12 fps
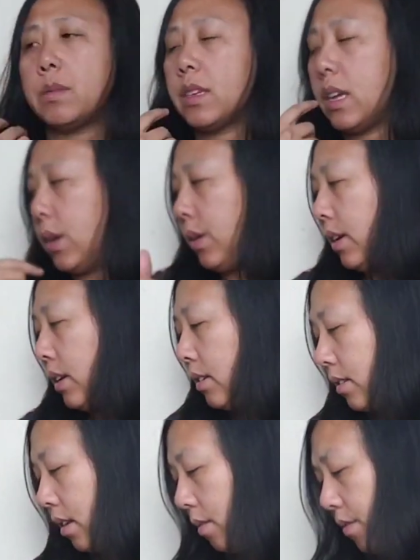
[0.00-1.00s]
carries uh,
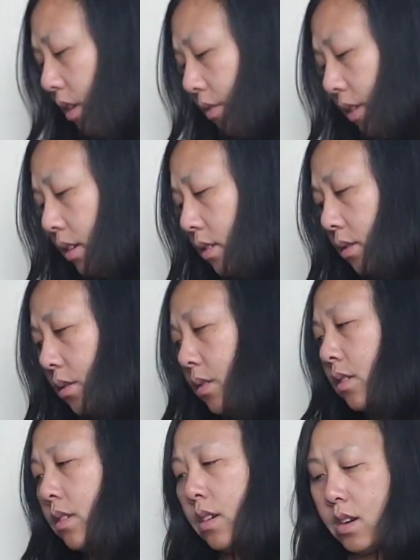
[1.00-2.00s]
velvet or
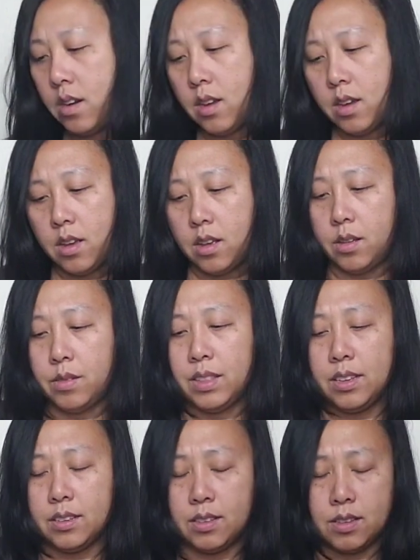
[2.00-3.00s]
at
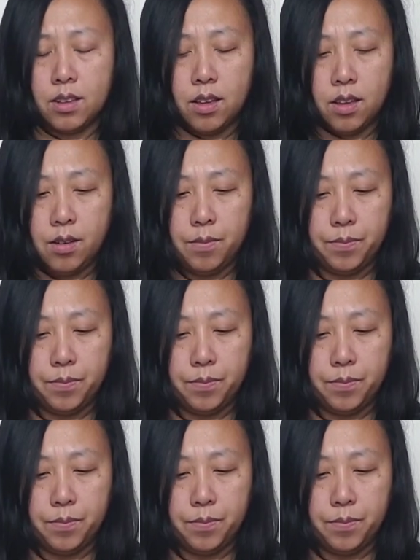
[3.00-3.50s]
least um,